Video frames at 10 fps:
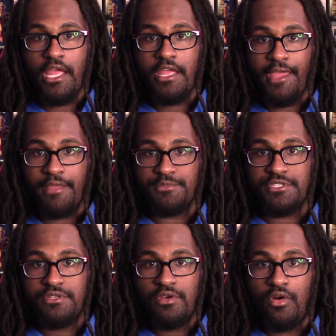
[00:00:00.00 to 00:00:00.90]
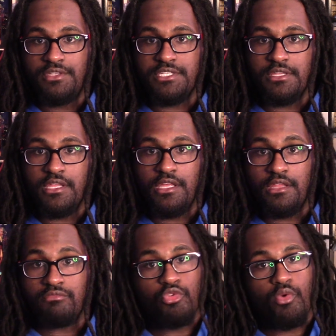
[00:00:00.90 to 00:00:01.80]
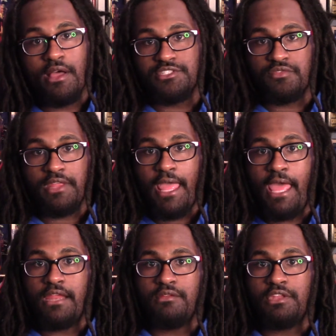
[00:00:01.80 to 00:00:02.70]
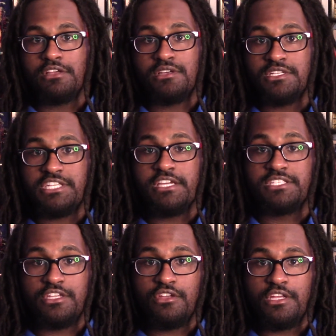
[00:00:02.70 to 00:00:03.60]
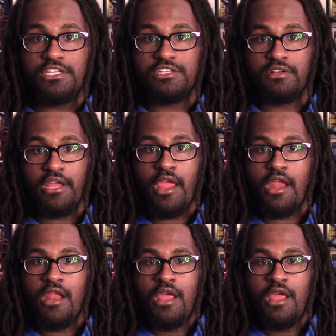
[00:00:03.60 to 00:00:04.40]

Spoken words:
games onto the new console if they had it. Because Sega still does create